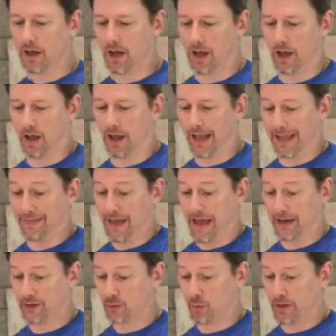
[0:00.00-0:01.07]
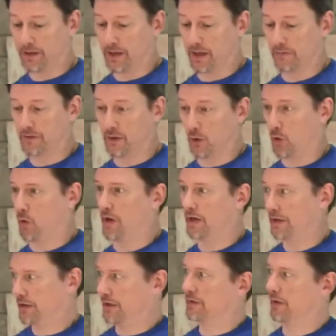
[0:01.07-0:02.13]
And that is what gives the
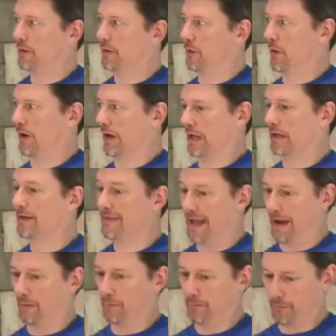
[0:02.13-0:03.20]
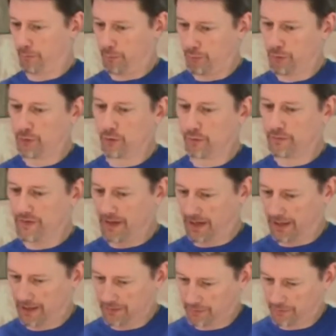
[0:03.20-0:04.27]
coinage its authority. That proves that
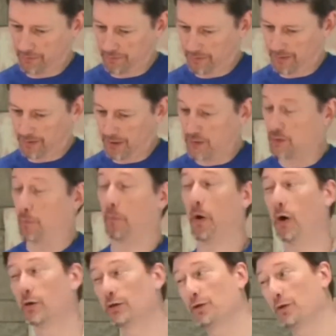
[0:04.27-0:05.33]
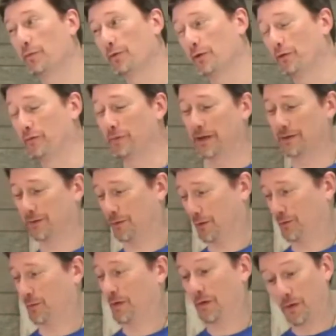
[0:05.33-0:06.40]
it's supposed to prove, because of
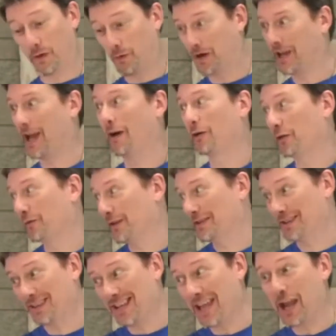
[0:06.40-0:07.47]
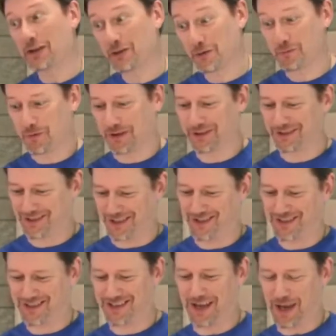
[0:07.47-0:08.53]
course there were counterfeits in the ancient world,
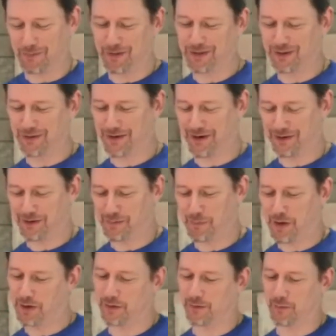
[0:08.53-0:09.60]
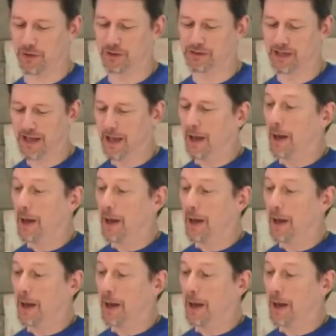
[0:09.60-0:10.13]
just the same as there are in the modern world.